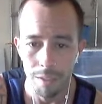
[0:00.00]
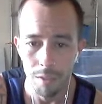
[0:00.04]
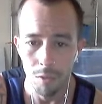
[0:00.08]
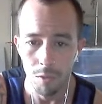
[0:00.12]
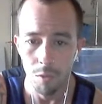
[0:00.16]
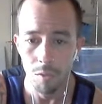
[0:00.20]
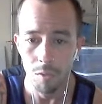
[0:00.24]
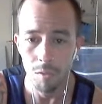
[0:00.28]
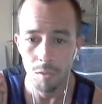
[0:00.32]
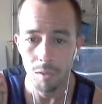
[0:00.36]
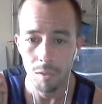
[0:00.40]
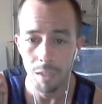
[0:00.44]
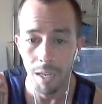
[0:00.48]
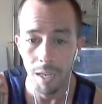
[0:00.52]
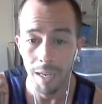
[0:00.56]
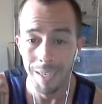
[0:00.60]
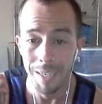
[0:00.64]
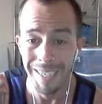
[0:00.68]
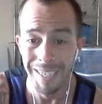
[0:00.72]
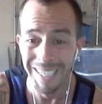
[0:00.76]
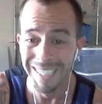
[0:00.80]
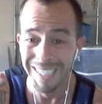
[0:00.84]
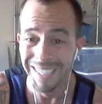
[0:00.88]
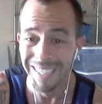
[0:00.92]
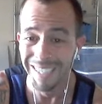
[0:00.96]
So it was at
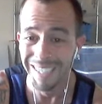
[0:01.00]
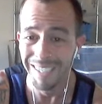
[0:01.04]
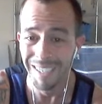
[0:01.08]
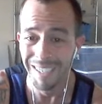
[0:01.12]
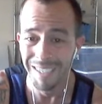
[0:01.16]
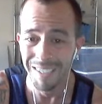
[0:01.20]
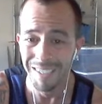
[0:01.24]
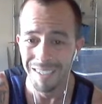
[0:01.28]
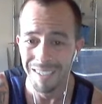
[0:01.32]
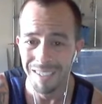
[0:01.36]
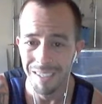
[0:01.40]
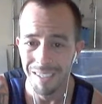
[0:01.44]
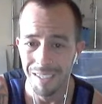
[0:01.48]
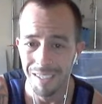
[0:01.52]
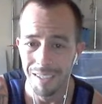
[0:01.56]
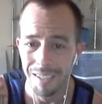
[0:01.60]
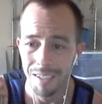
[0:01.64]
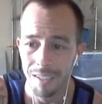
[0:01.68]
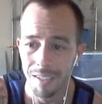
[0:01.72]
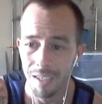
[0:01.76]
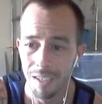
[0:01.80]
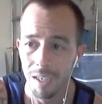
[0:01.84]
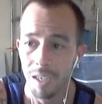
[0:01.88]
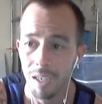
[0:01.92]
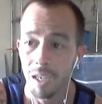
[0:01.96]

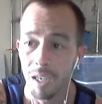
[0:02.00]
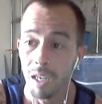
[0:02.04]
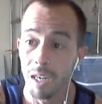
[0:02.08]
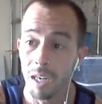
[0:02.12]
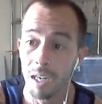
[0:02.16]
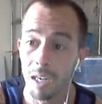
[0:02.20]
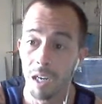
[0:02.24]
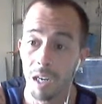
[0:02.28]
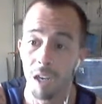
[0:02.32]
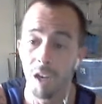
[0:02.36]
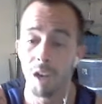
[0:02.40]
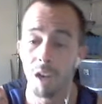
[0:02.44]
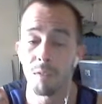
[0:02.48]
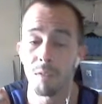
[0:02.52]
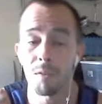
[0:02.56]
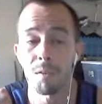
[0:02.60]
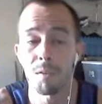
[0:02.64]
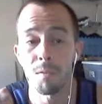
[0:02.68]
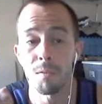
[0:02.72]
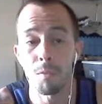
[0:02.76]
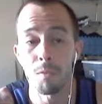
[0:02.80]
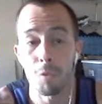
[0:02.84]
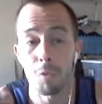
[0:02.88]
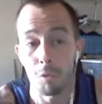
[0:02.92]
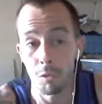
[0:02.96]
$19.96, and I got an
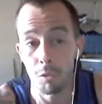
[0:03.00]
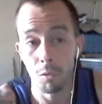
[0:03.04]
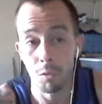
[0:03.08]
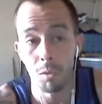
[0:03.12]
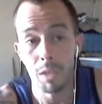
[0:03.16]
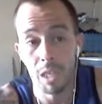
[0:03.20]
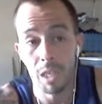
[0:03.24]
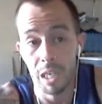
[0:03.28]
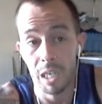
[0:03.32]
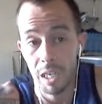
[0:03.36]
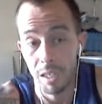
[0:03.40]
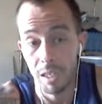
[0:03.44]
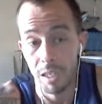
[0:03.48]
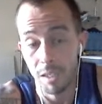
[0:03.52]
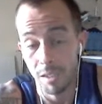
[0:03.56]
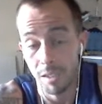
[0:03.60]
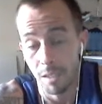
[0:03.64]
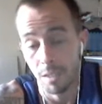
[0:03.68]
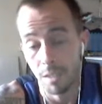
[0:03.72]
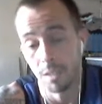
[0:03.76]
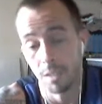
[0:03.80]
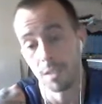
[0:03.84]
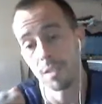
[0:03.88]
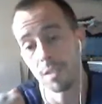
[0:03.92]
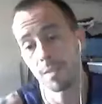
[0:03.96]
offer for
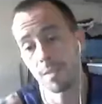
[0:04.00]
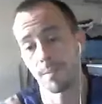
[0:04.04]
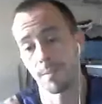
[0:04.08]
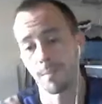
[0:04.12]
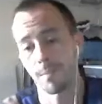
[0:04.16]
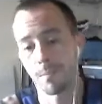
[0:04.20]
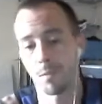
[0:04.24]
$20.96.